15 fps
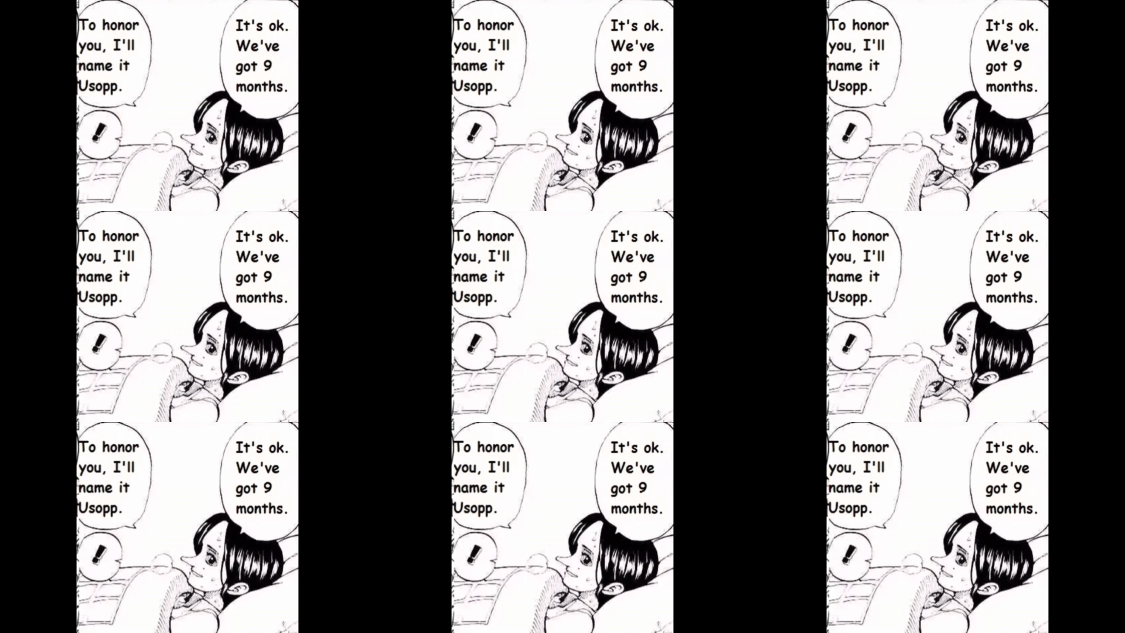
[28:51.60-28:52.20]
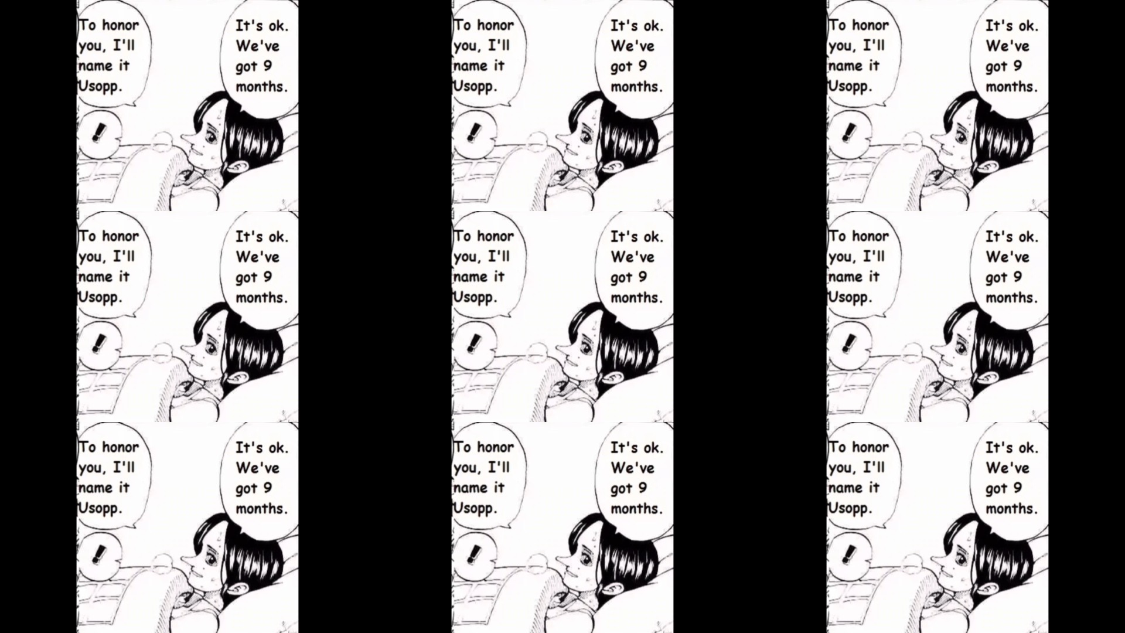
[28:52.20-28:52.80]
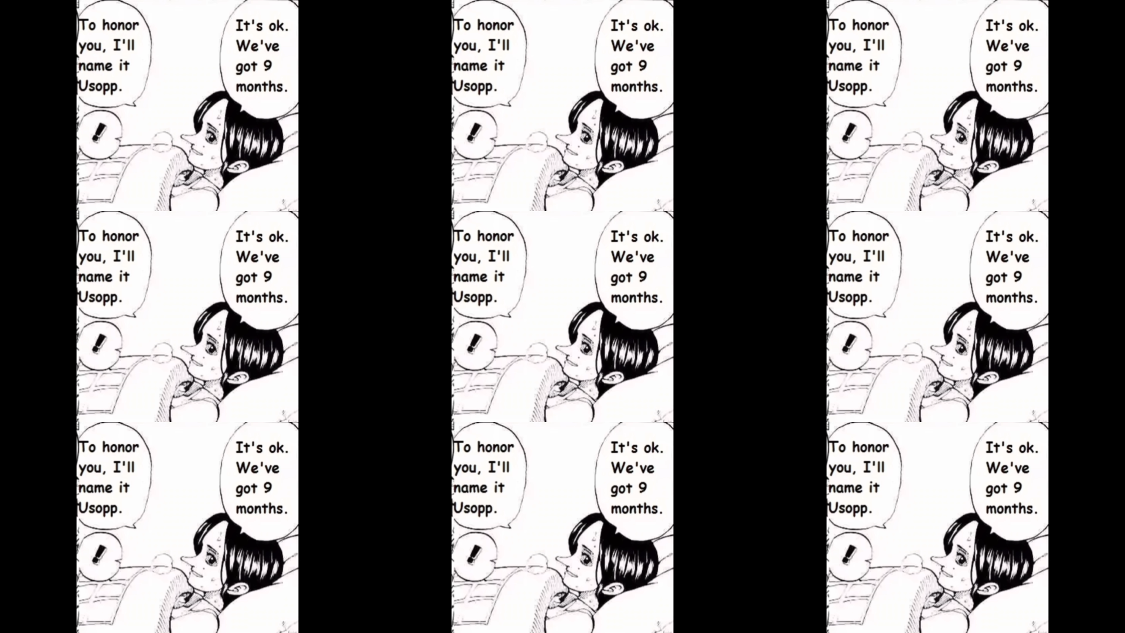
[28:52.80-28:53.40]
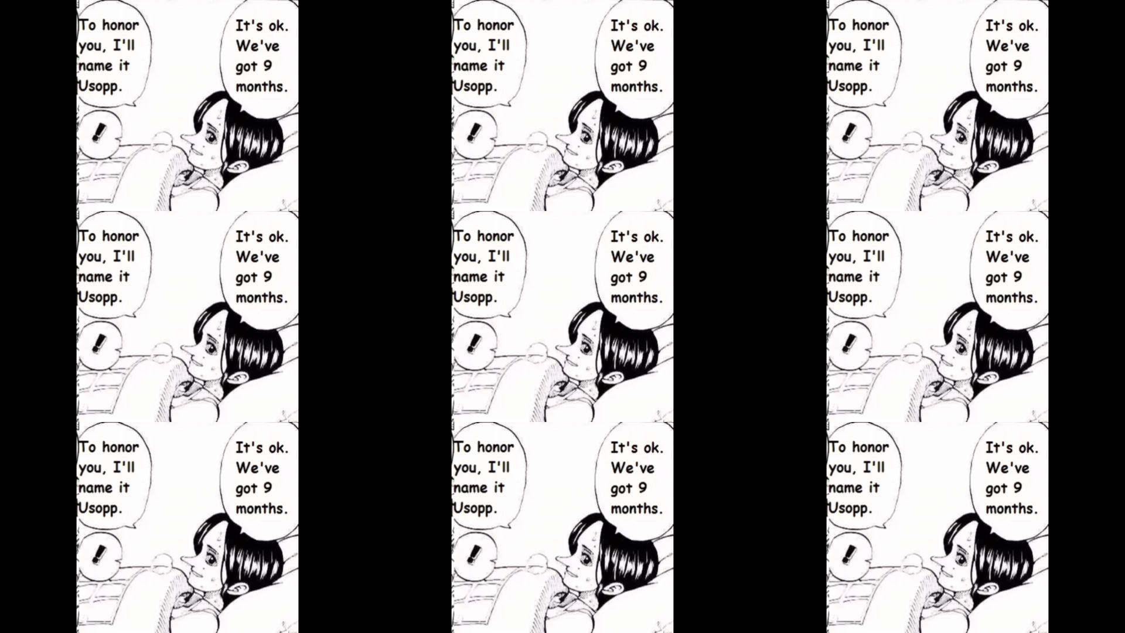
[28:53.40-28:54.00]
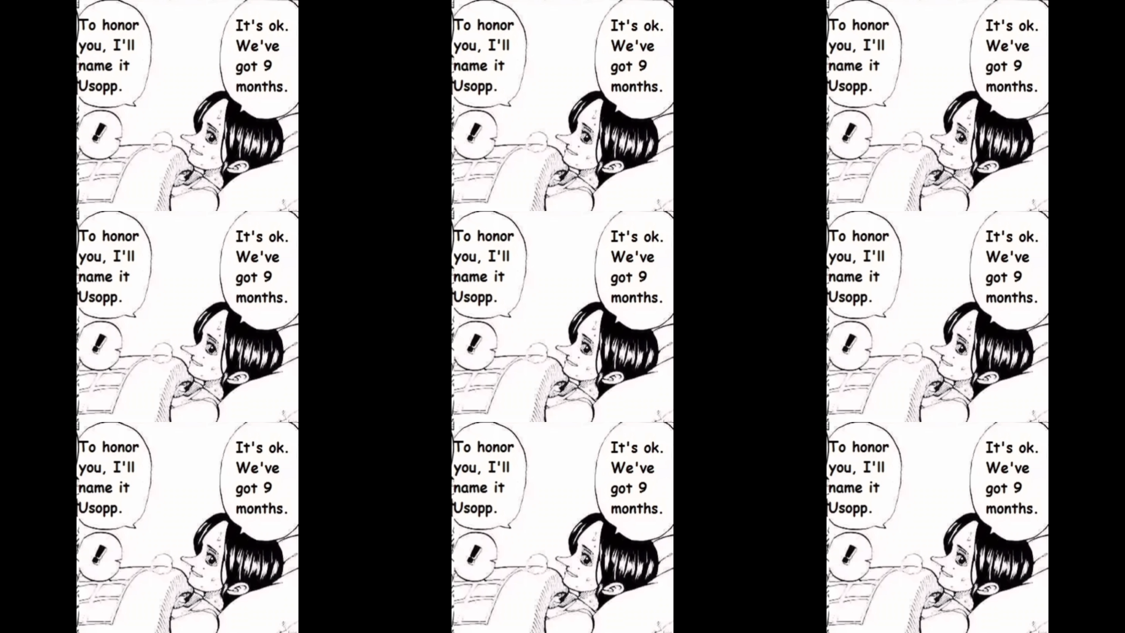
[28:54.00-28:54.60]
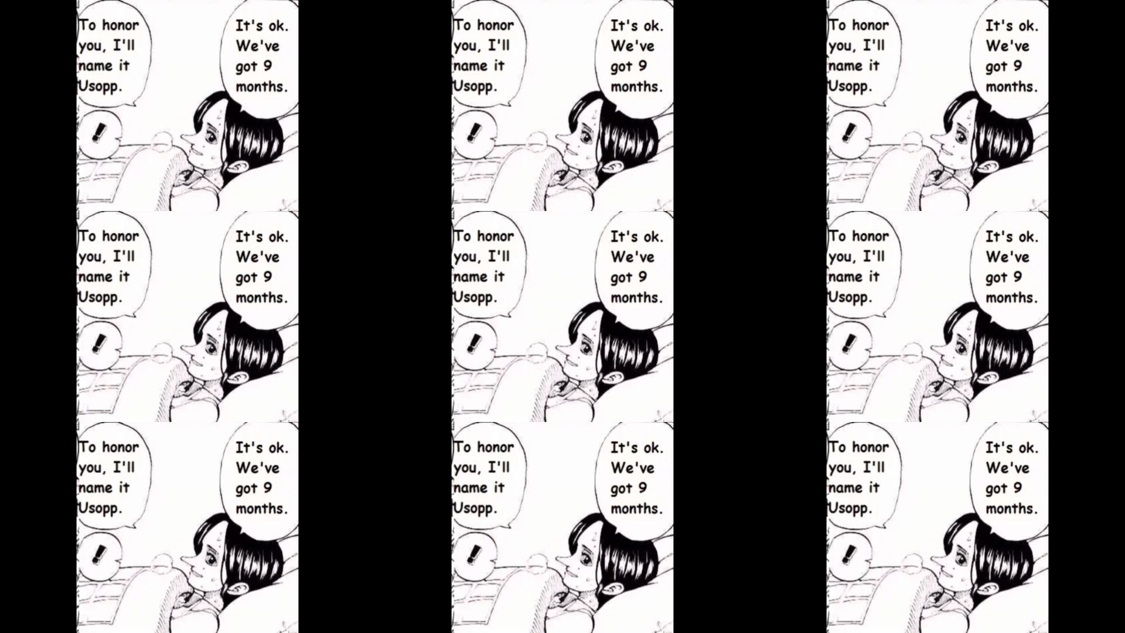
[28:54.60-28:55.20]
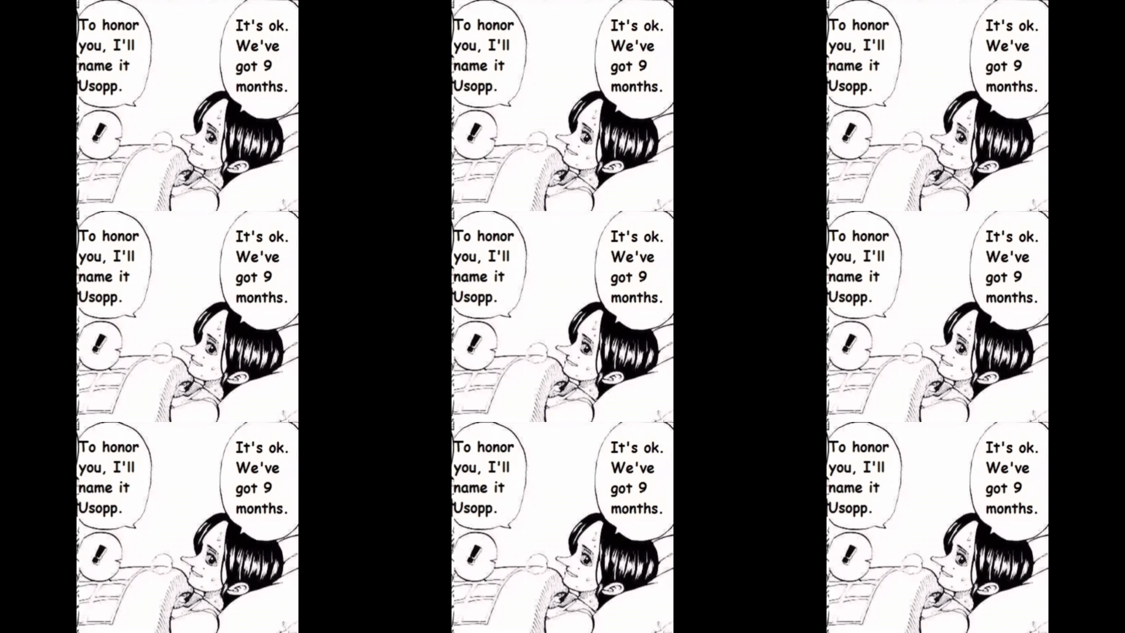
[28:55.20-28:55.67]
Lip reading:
No face is visible, so there are no lips to read.